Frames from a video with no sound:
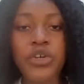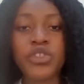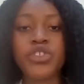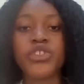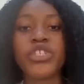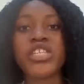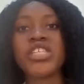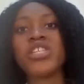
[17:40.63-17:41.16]

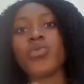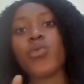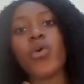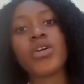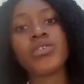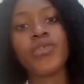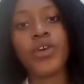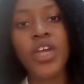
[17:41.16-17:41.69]
countries. It
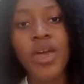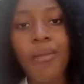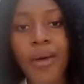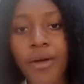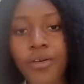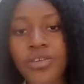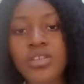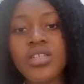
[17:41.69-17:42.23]
works for
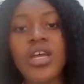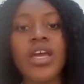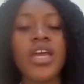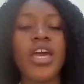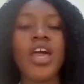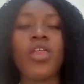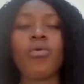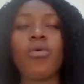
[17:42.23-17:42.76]
Cameroon.
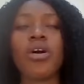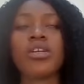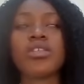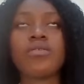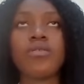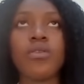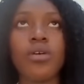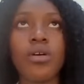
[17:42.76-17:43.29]
It
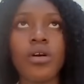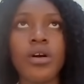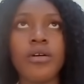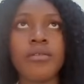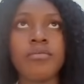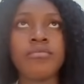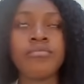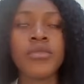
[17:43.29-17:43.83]
works for
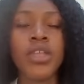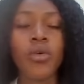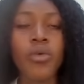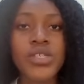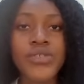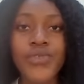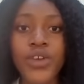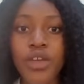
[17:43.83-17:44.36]

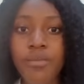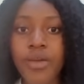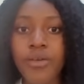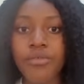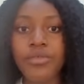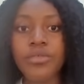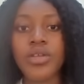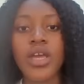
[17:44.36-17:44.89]

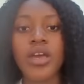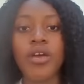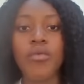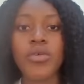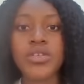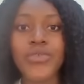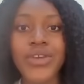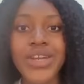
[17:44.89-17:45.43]
Cameroon. It
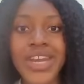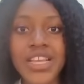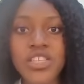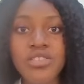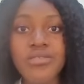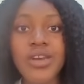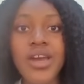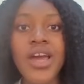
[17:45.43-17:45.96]
works for
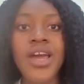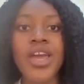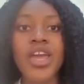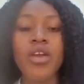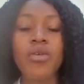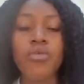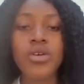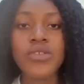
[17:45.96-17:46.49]
Nigeria.
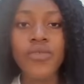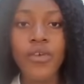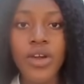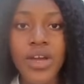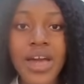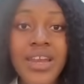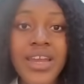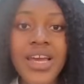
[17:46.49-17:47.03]
It works for
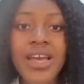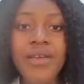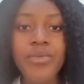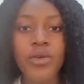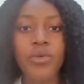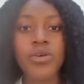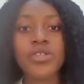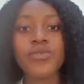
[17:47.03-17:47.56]
Ghana.
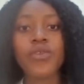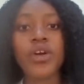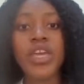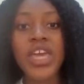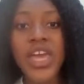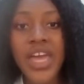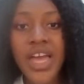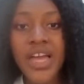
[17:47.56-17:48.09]
It works for
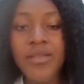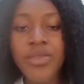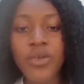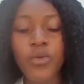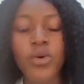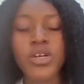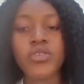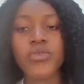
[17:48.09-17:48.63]
Kenya.
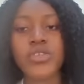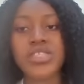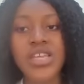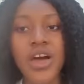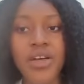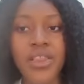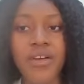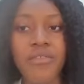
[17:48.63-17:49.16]
It works for
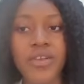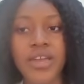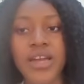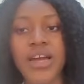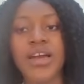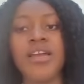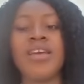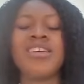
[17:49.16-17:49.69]
South
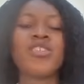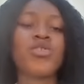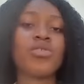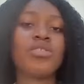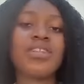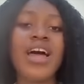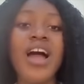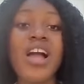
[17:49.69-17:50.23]
Africa.
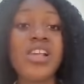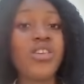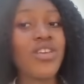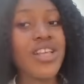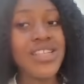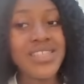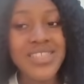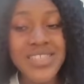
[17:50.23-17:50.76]
So now you
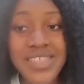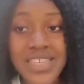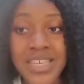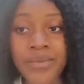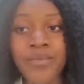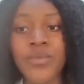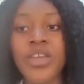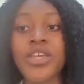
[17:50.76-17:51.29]
can
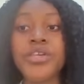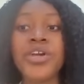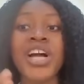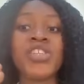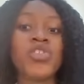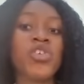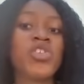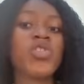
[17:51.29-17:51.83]
see you
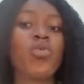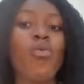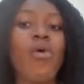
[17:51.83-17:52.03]
are just